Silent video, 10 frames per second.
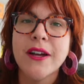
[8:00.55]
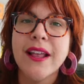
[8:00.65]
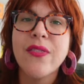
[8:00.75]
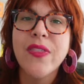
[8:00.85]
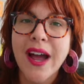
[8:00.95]
on
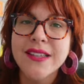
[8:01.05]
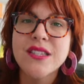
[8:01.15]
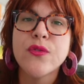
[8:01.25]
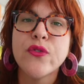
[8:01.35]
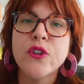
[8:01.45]
it
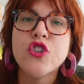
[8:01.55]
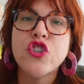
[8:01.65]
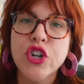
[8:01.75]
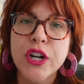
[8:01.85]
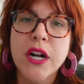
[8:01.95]
that's for
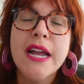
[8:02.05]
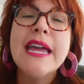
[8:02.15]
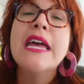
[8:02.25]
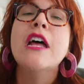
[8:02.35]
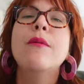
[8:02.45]
sure
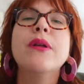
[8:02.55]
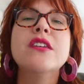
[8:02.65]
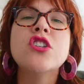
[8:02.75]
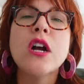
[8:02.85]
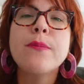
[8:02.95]
but
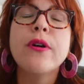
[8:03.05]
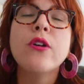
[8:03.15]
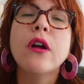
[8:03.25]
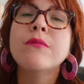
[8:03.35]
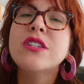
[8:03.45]
the dart
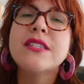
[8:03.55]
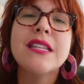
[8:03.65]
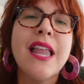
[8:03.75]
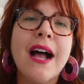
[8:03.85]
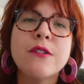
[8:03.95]
program just
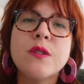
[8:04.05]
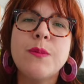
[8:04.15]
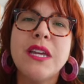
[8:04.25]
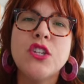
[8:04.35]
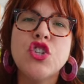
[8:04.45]
allows
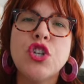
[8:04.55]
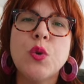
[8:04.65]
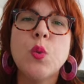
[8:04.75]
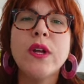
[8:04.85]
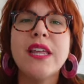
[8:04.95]
me
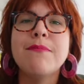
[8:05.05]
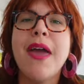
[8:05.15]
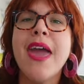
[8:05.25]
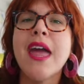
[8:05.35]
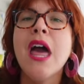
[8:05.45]
to really
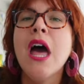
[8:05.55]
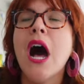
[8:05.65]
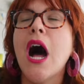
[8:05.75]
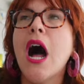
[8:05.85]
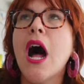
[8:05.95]
make
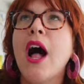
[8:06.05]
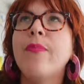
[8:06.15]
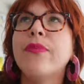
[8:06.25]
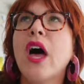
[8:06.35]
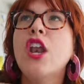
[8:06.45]

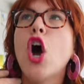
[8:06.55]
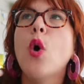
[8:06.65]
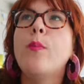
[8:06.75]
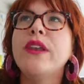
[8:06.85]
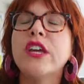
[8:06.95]
um, an
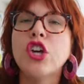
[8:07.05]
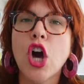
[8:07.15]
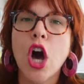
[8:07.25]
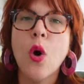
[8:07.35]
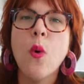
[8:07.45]
open and
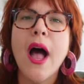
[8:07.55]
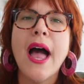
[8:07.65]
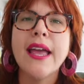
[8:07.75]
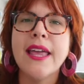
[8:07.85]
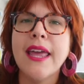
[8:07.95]
go
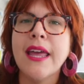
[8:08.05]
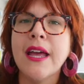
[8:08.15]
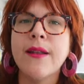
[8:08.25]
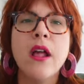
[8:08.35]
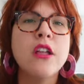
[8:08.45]
i
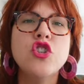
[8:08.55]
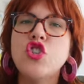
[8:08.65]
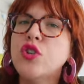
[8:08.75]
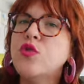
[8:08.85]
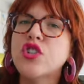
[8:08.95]
can
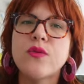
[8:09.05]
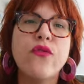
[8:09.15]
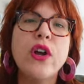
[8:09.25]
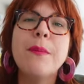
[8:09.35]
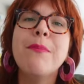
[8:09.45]
do just
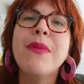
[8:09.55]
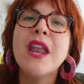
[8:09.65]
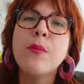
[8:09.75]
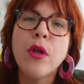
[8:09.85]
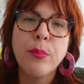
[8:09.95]
very
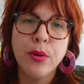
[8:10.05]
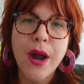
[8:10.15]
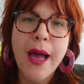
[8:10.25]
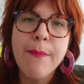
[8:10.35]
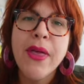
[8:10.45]
minimal
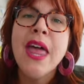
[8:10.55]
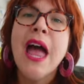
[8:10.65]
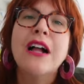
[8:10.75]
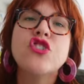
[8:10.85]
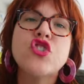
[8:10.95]
prep
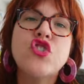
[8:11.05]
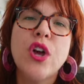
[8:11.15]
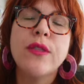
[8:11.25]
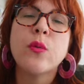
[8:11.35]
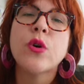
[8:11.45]
and just
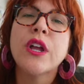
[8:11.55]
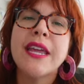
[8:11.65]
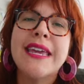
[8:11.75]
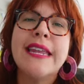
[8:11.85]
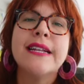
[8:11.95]
know that we're going
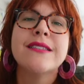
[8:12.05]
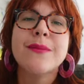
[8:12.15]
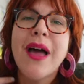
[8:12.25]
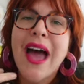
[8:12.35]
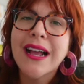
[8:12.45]
to get in
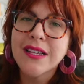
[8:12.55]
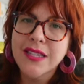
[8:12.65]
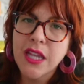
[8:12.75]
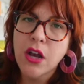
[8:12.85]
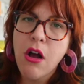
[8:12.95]
some
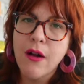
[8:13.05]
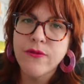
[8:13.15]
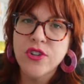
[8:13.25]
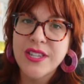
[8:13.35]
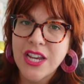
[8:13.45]
excellent
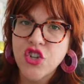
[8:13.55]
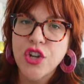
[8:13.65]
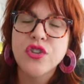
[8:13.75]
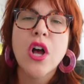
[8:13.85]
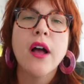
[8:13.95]

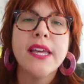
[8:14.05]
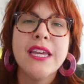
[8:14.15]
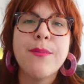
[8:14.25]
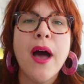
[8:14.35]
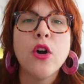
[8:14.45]
conversation
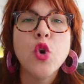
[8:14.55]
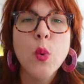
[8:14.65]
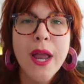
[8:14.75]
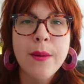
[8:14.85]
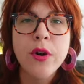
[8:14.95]
talking about
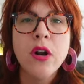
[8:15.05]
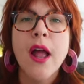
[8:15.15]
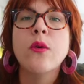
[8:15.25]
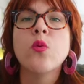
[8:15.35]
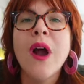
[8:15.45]
grammar
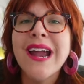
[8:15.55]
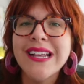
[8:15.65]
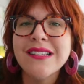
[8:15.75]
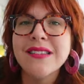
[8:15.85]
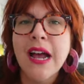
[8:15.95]
and
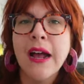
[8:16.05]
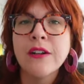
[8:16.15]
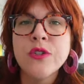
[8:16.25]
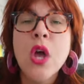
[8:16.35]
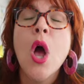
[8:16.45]
writing
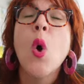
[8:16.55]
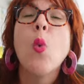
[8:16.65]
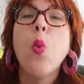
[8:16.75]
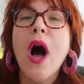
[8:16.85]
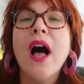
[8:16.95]
styles
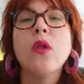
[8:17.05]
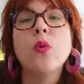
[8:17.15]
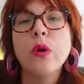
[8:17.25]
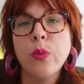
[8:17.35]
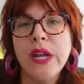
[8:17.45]
while
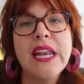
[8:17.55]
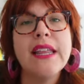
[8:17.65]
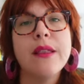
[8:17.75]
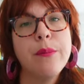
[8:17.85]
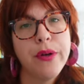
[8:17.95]
we're
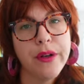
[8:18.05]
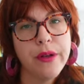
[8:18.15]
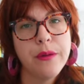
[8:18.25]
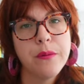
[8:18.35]
reading the book.